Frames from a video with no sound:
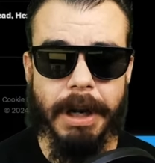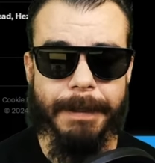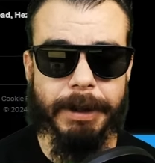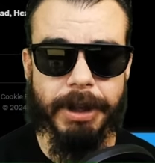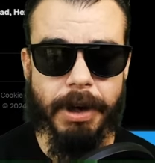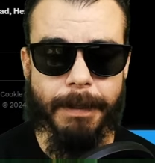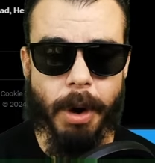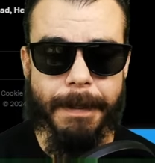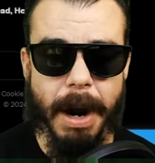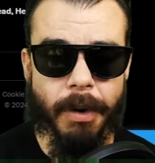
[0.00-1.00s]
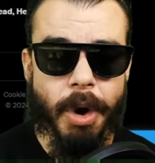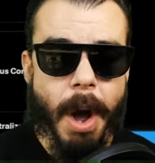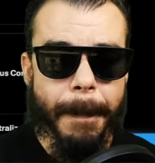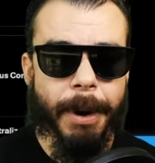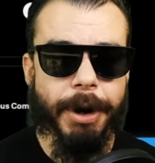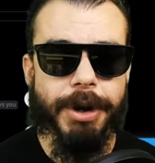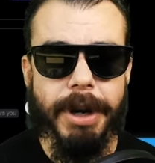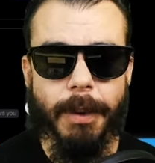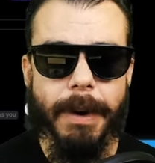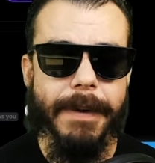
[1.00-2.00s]
about the good boy Myro, but are you going
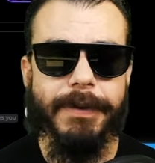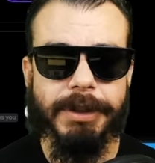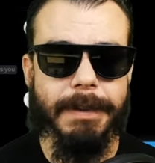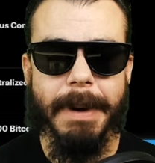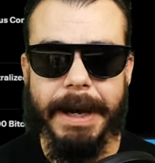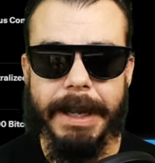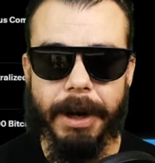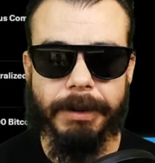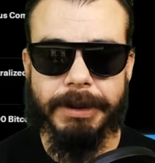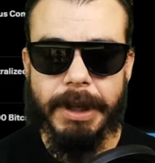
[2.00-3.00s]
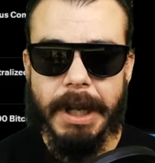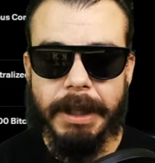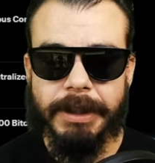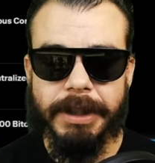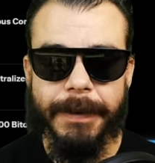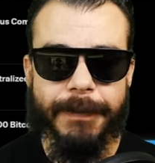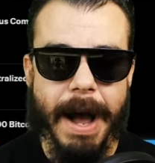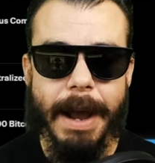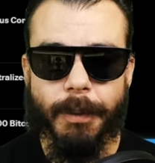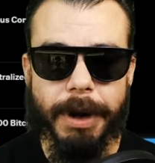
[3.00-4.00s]
to wait for somebody else to
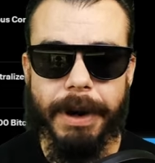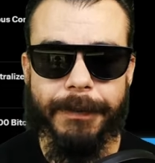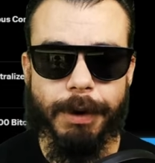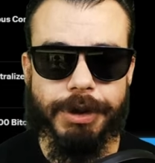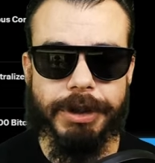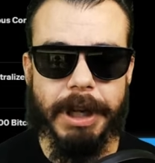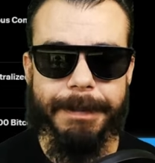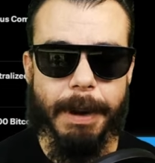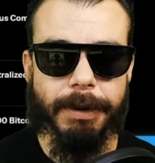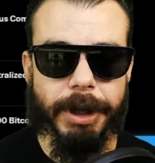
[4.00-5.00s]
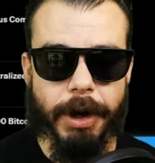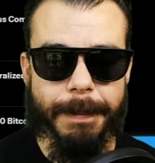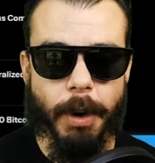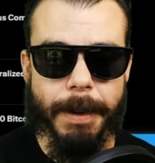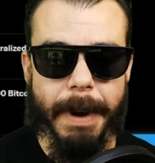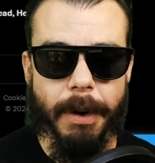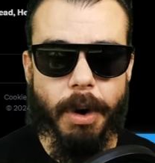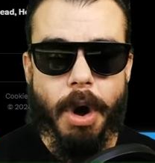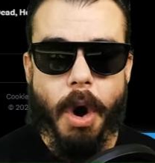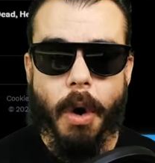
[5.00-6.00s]
define what your future is going to be with the good boy
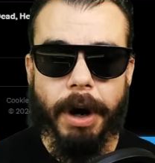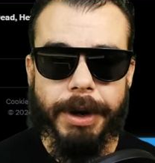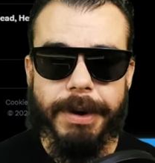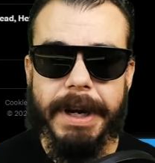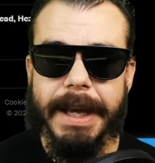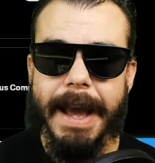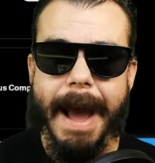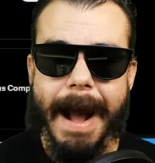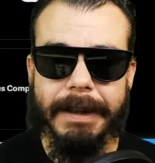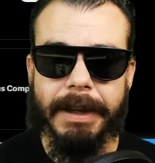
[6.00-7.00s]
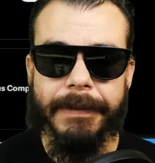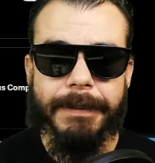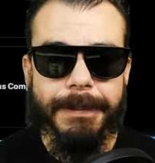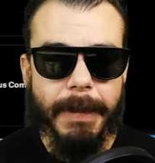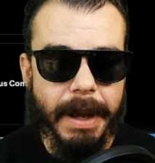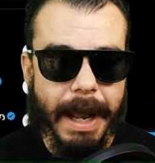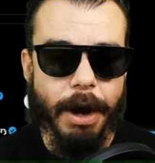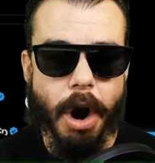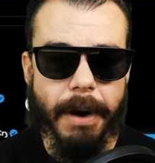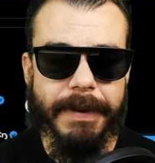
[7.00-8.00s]
Myro? Or are you going to get active like
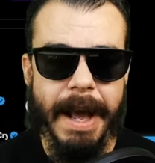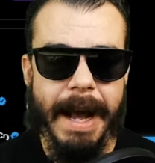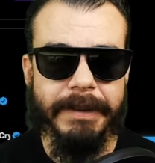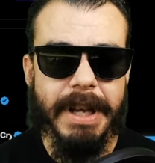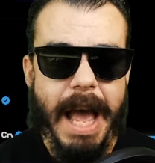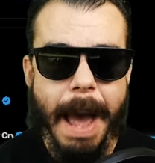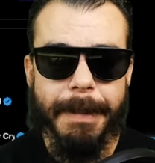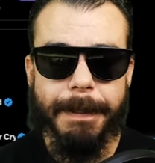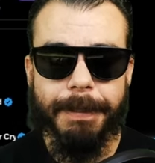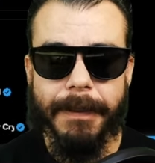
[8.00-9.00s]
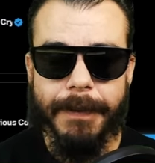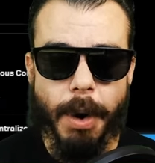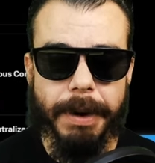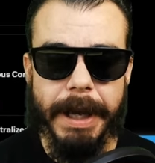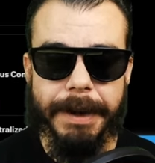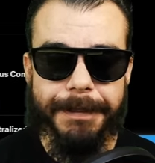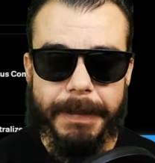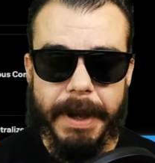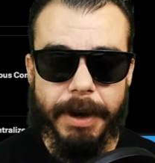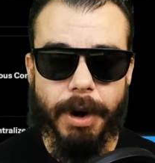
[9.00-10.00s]
Harvey has and been provoking,
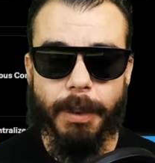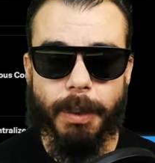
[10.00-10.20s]
you know,